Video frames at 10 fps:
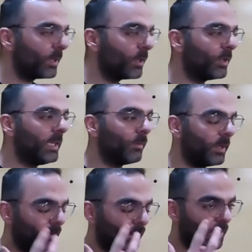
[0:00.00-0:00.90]
see what you
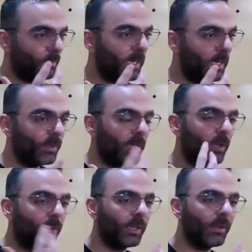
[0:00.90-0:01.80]
need, what you
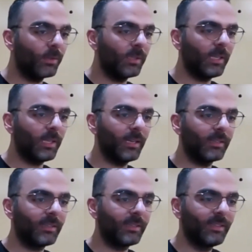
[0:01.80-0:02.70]
mean without looking
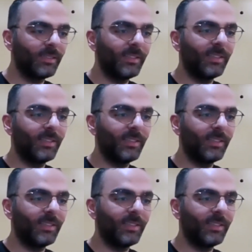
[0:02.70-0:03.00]
only at,